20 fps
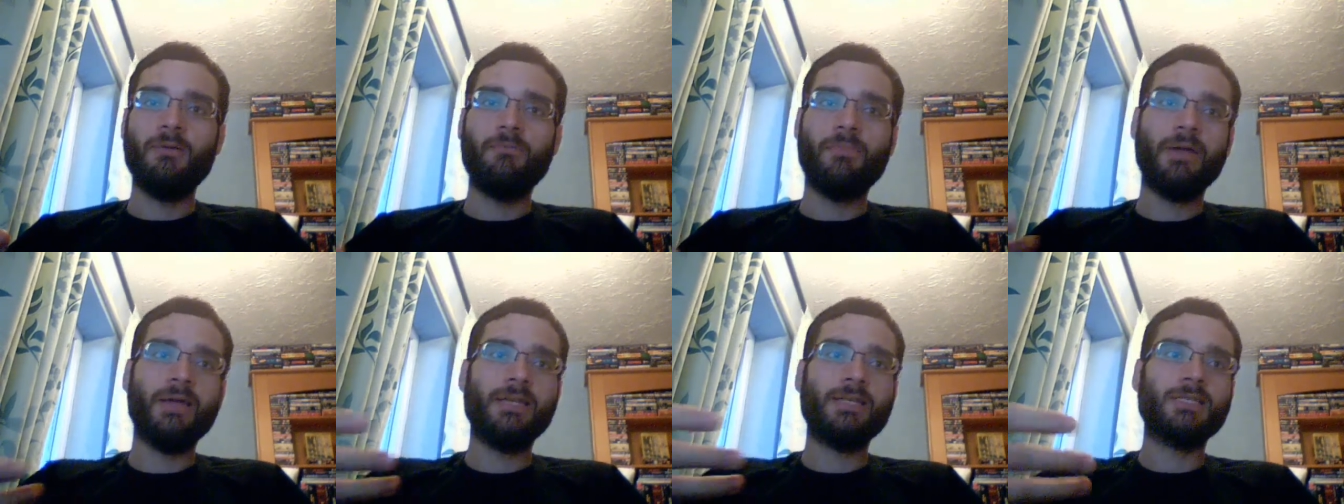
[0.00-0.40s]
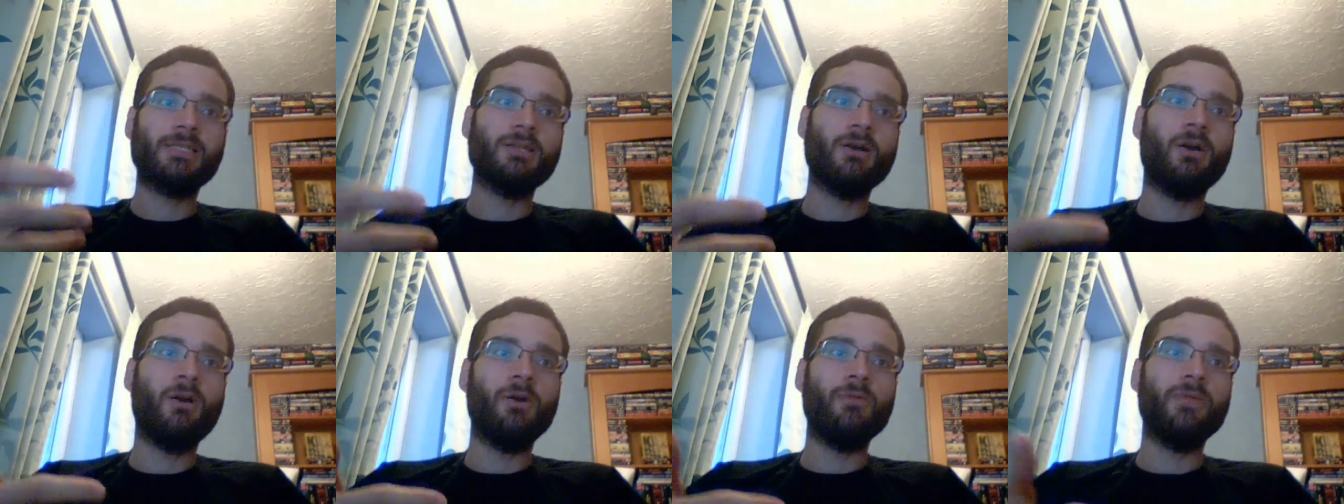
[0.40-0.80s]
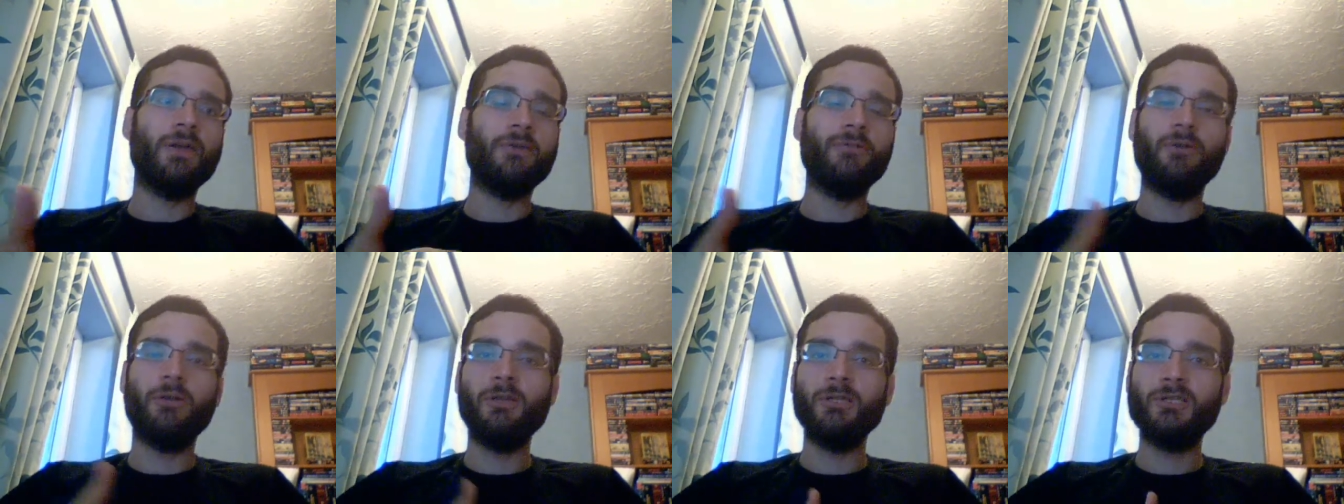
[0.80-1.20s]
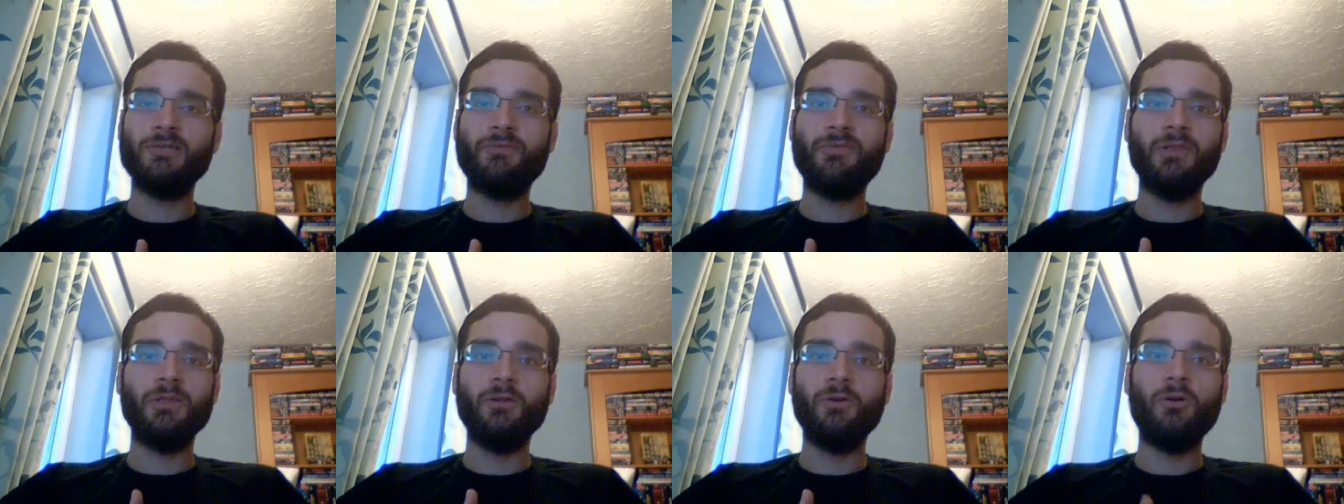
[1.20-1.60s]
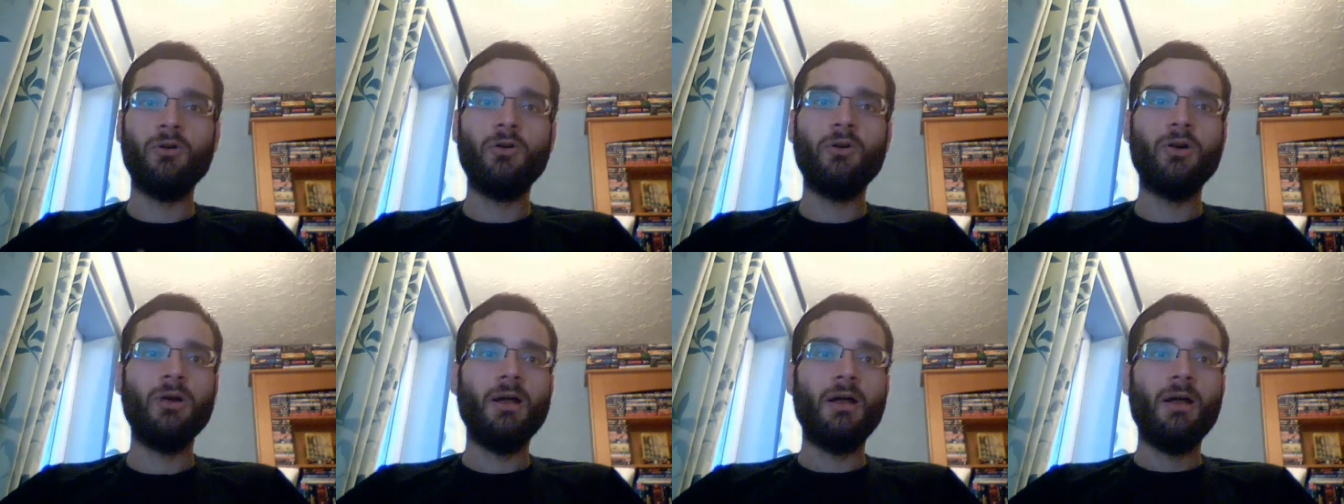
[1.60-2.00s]
based on their knowledge of the
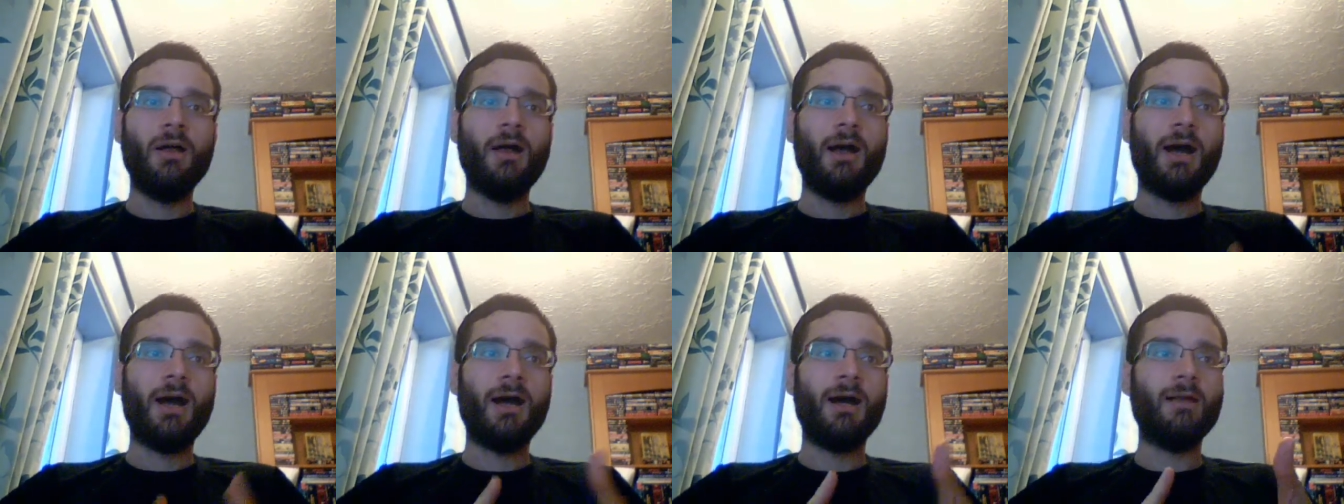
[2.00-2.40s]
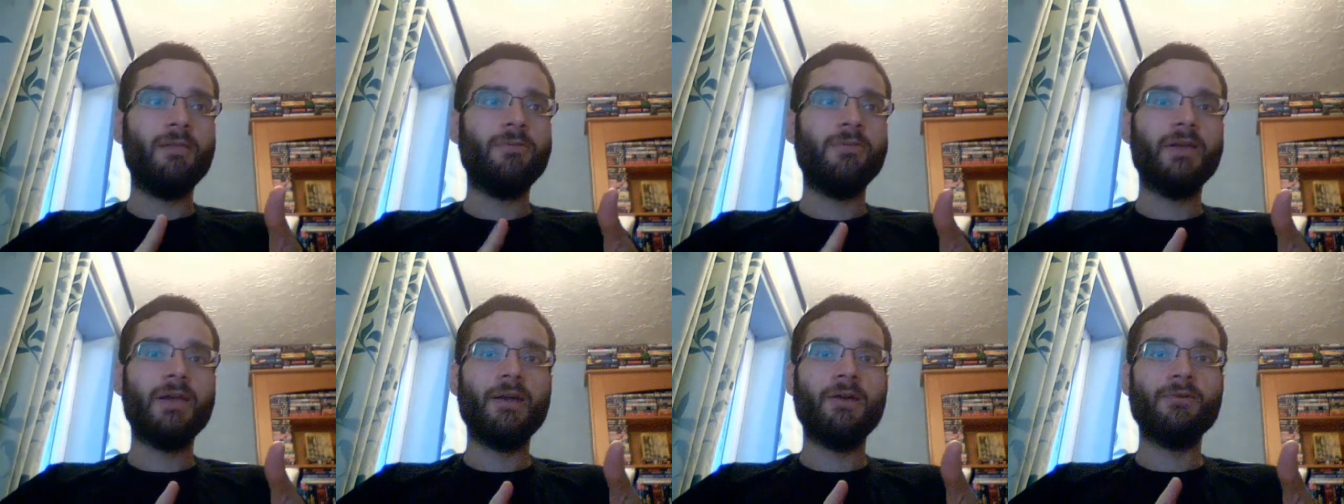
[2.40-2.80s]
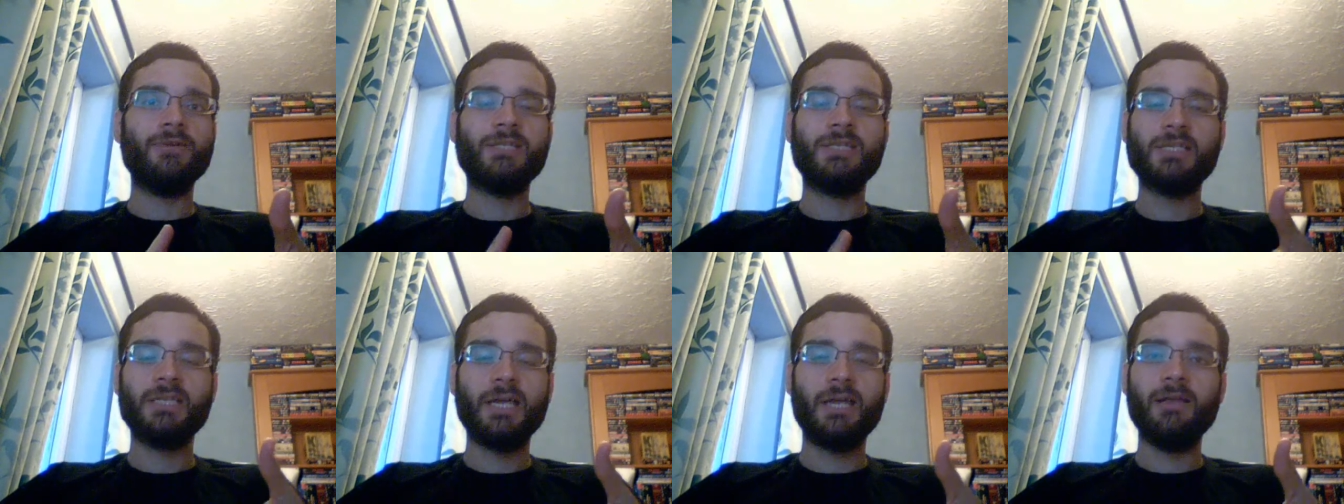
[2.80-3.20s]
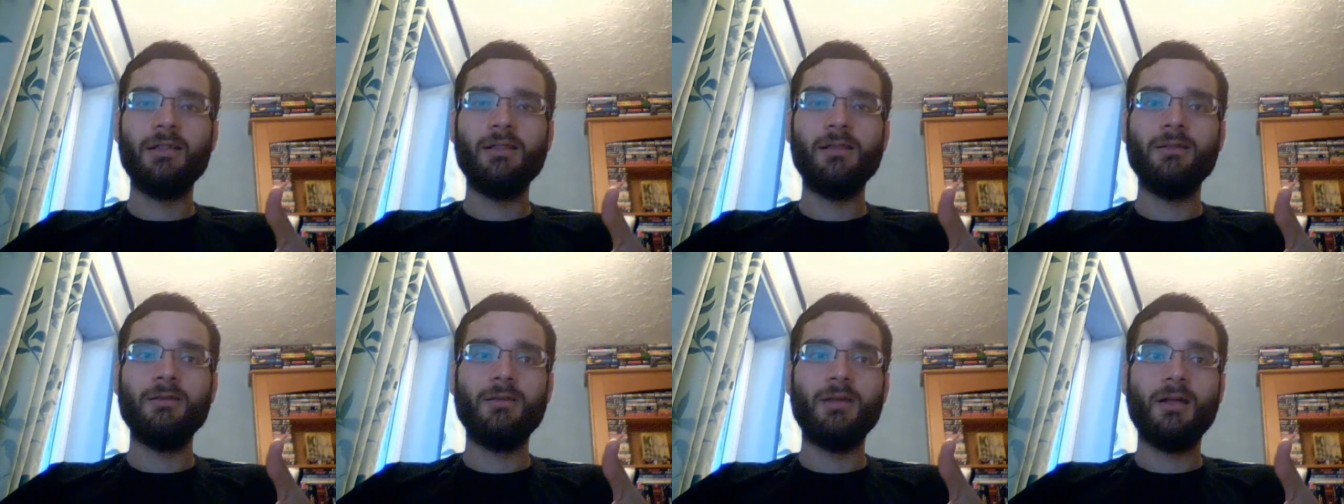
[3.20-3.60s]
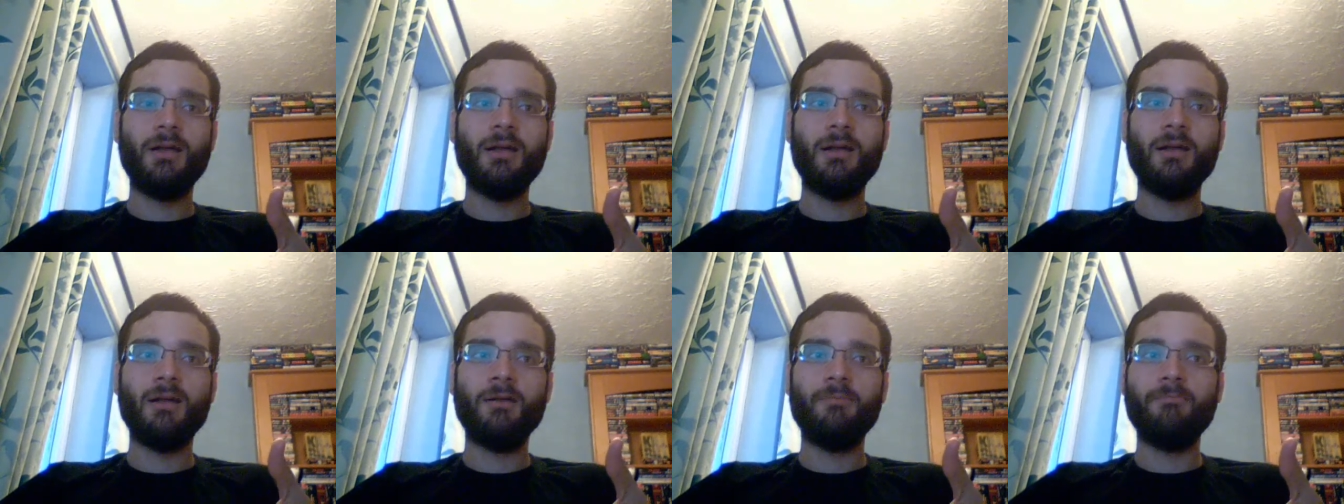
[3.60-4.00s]
law and their skill
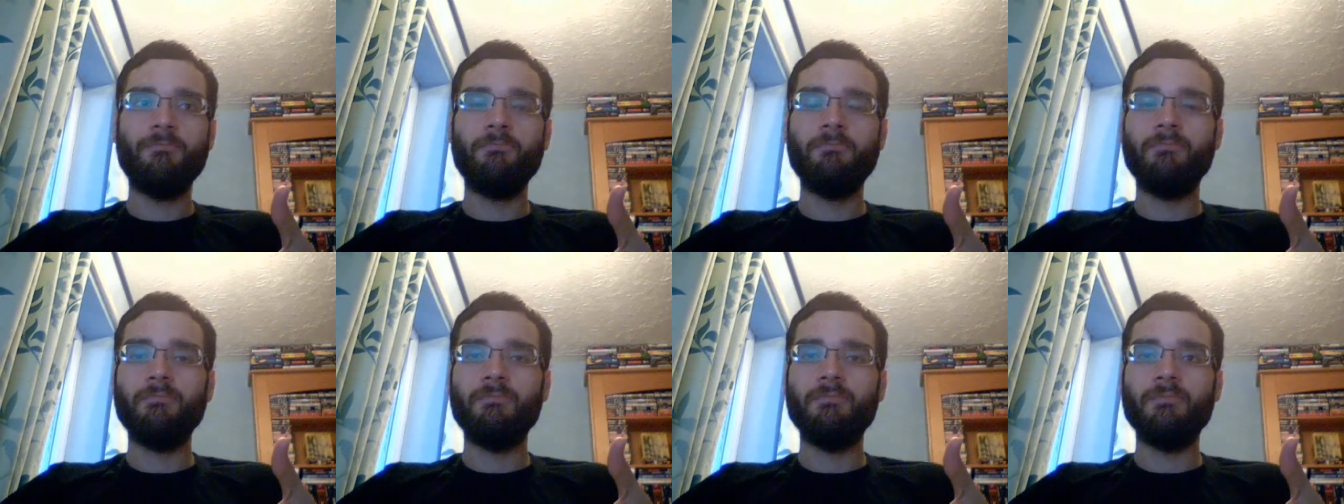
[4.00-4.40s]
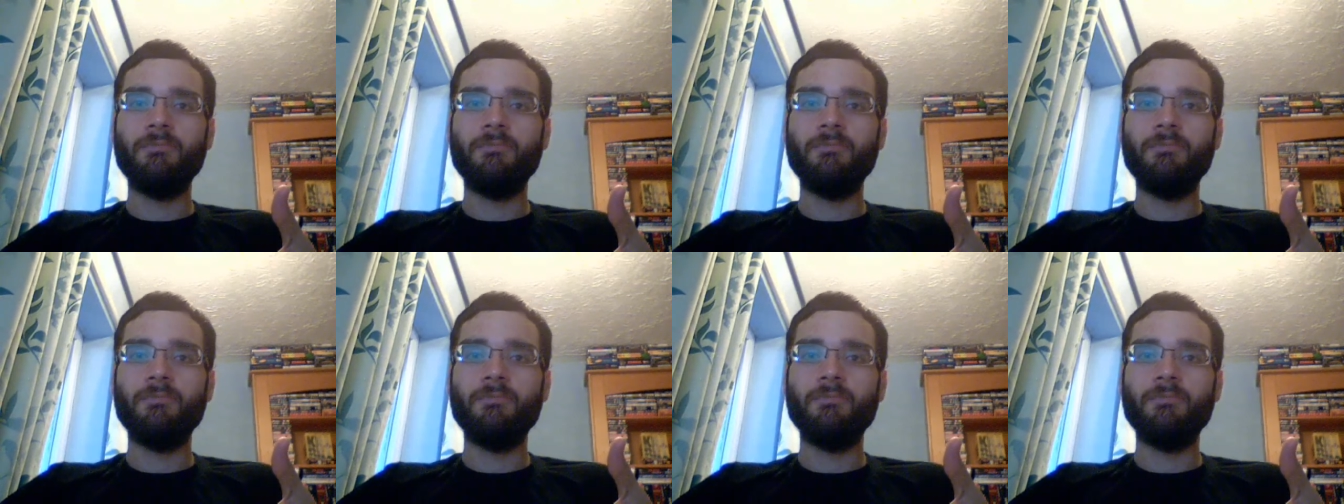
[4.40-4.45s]
um,